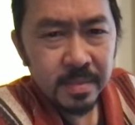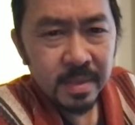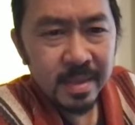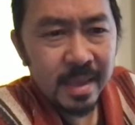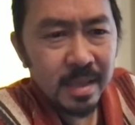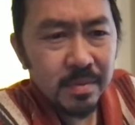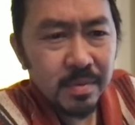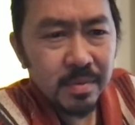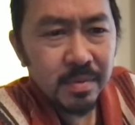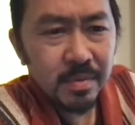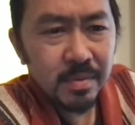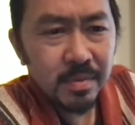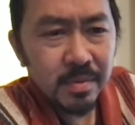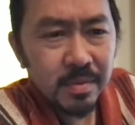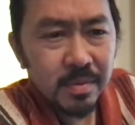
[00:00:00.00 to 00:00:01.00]
That's what
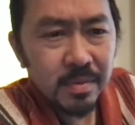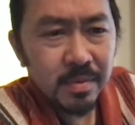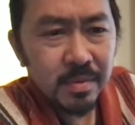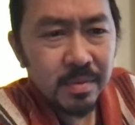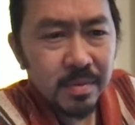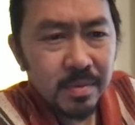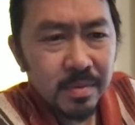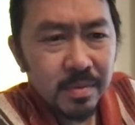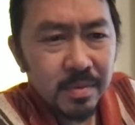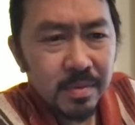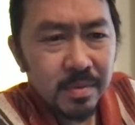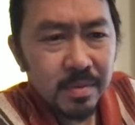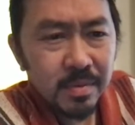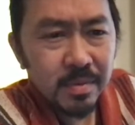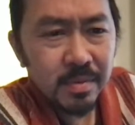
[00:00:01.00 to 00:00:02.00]
average people do.
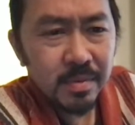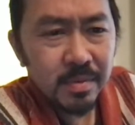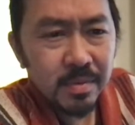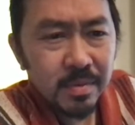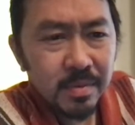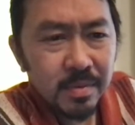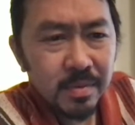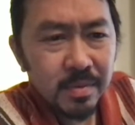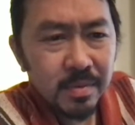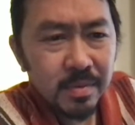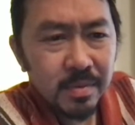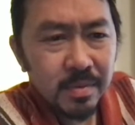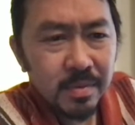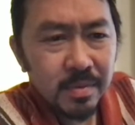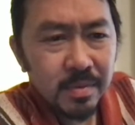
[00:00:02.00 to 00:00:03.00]

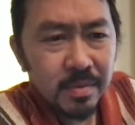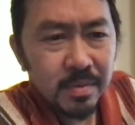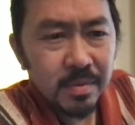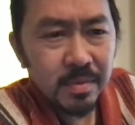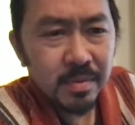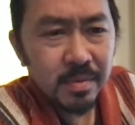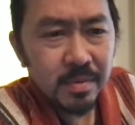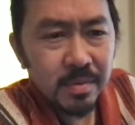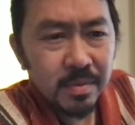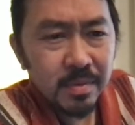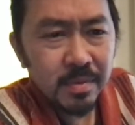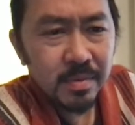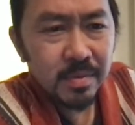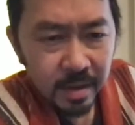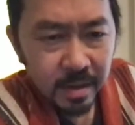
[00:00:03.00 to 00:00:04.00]
They will
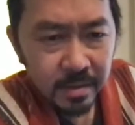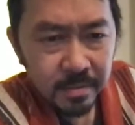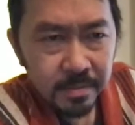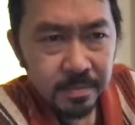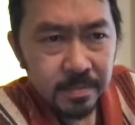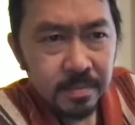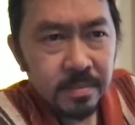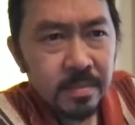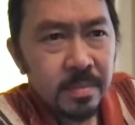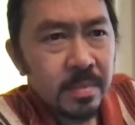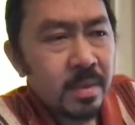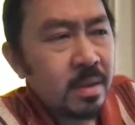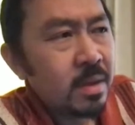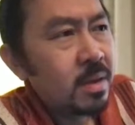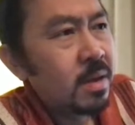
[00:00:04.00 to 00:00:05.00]
tolerate
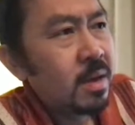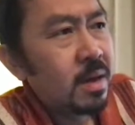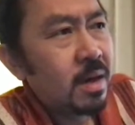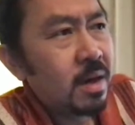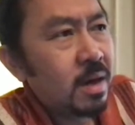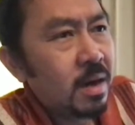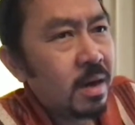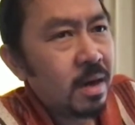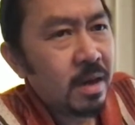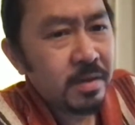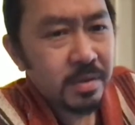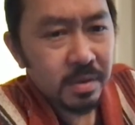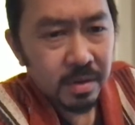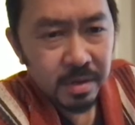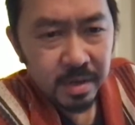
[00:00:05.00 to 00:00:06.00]
a
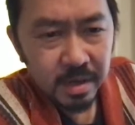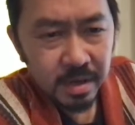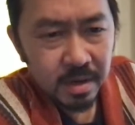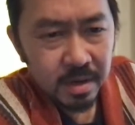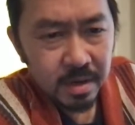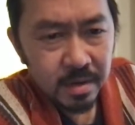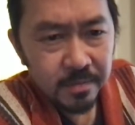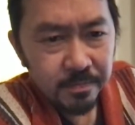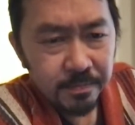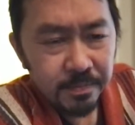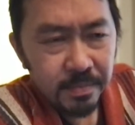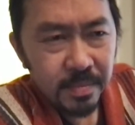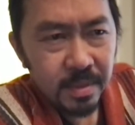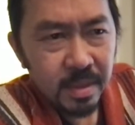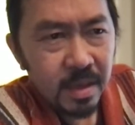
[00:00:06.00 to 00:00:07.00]
dirty car.
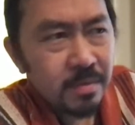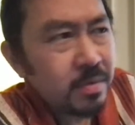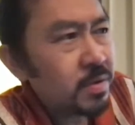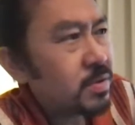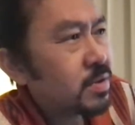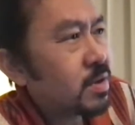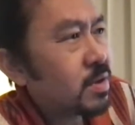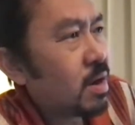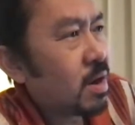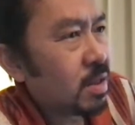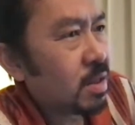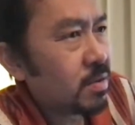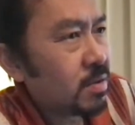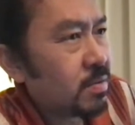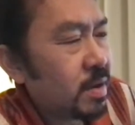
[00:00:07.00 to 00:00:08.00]
They will
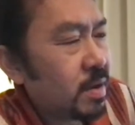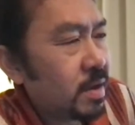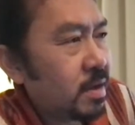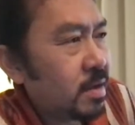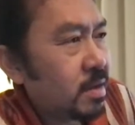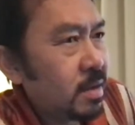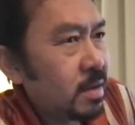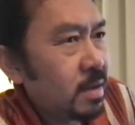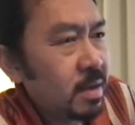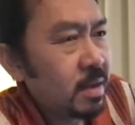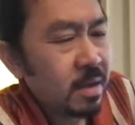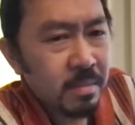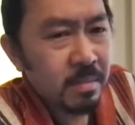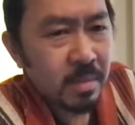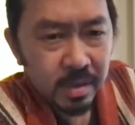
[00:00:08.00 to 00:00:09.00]
tolerate
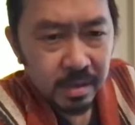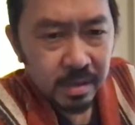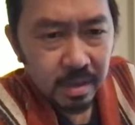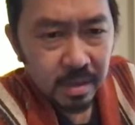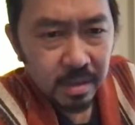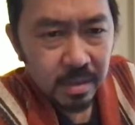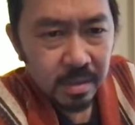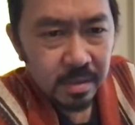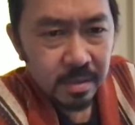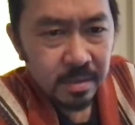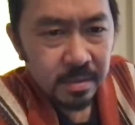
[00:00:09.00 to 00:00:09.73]
Motel 6.